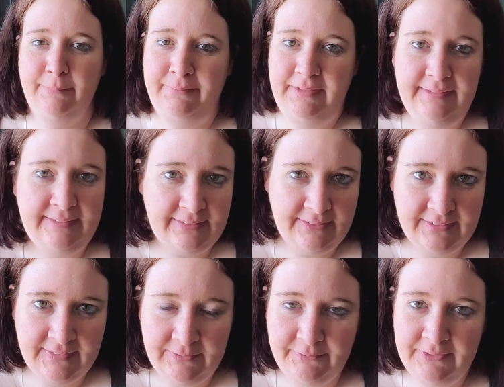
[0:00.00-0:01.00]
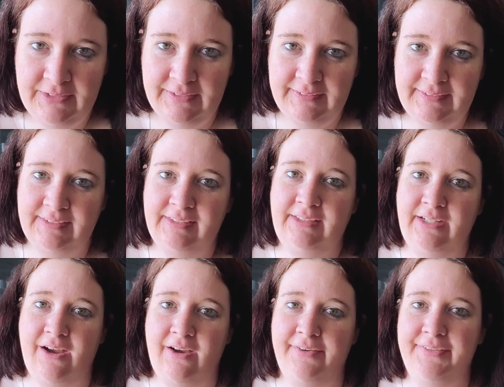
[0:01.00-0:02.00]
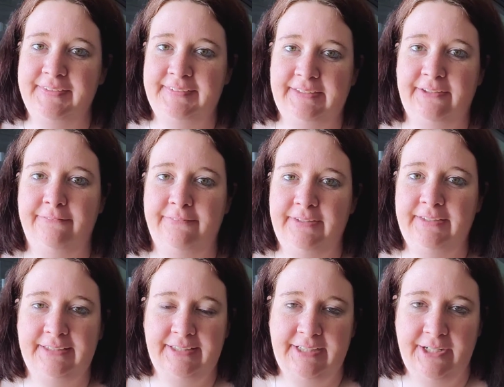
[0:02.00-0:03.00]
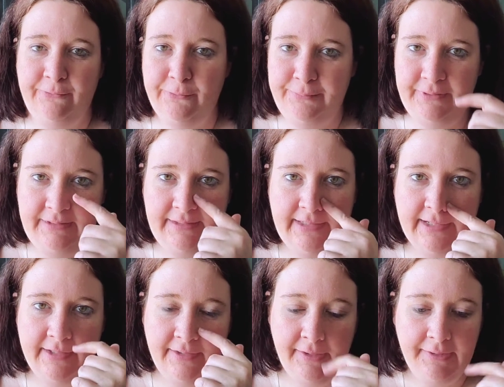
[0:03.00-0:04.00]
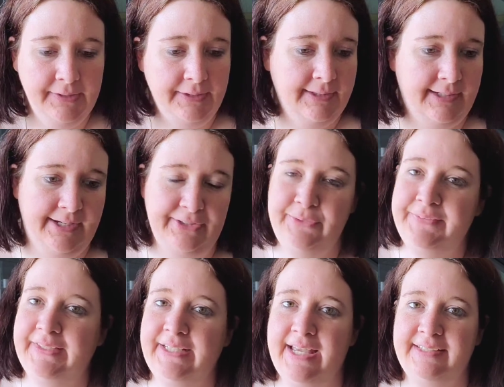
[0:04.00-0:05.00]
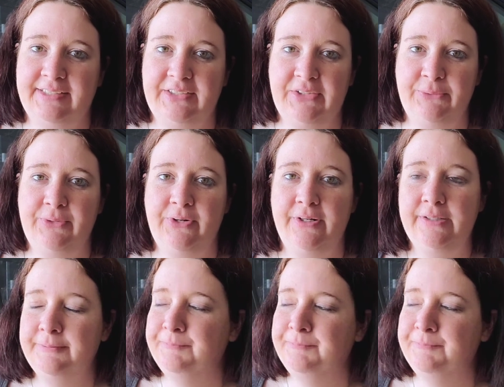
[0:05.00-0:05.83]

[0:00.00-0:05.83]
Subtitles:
Beast, which is the Honda CRV that I will be using as a tow car.